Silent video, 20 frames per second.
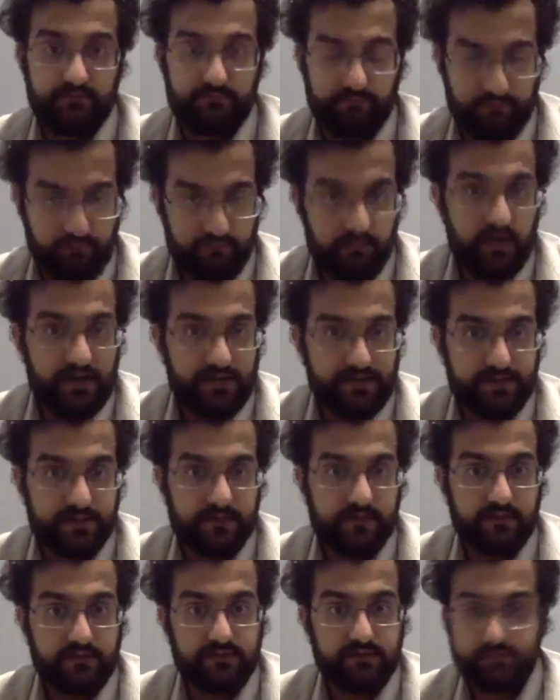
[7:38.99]
brain
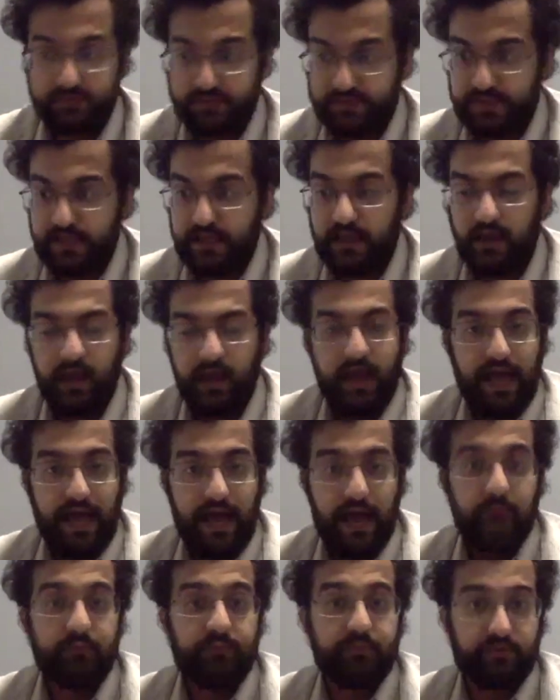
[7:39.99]
signals to see
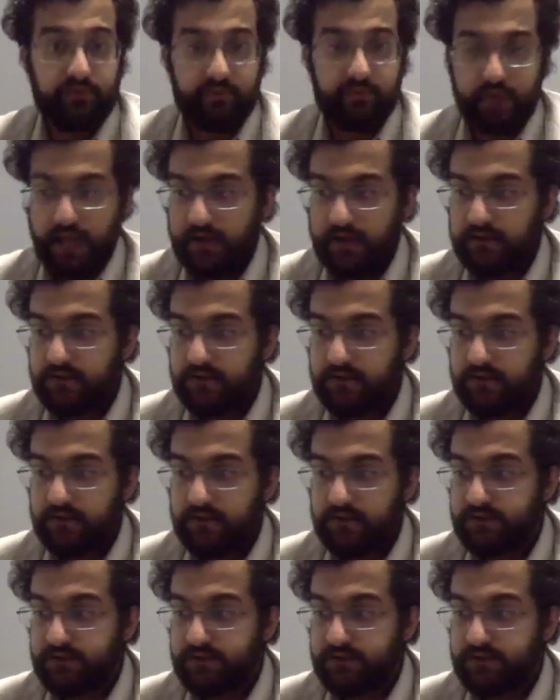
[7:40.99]
how people react.